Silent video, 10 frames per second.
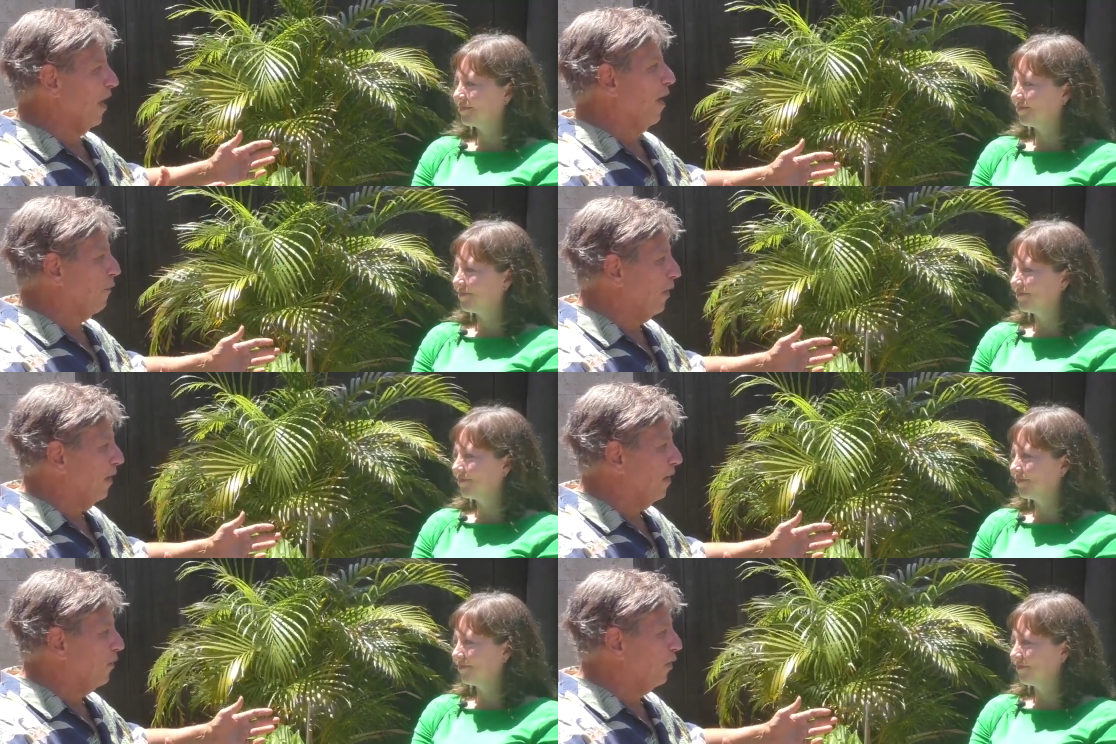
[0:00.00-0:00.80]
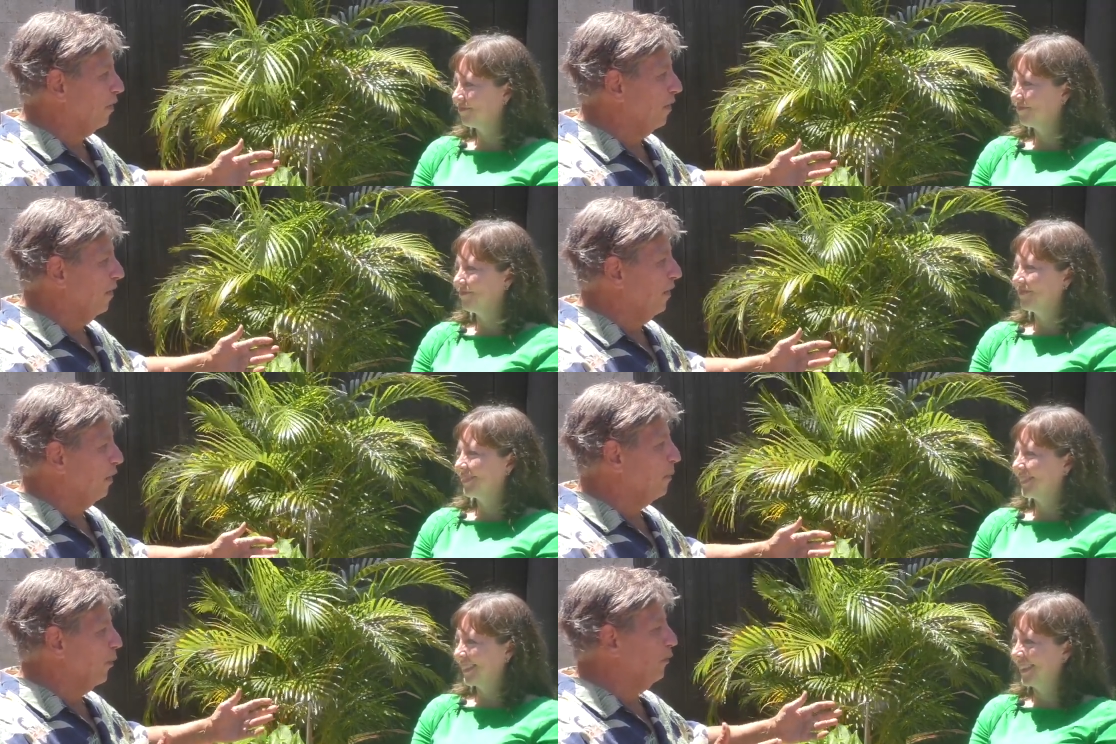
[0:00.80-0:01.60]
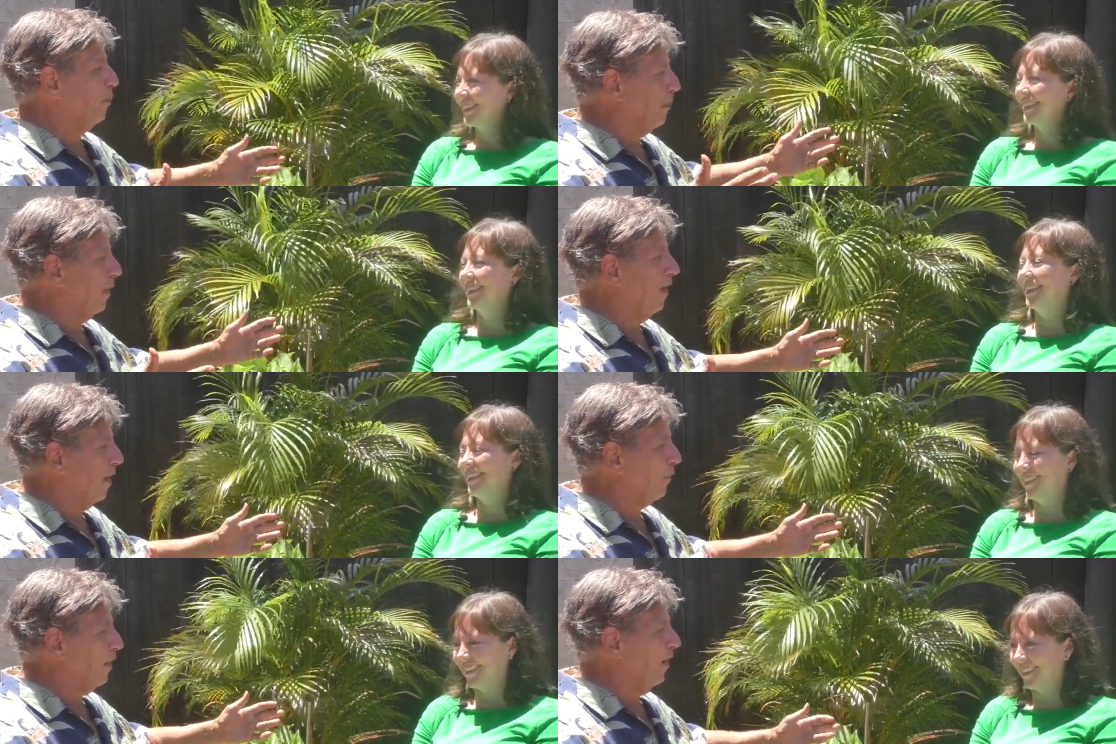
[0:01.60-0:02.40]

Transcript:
Speaker 1: I have kids. You know, most people that have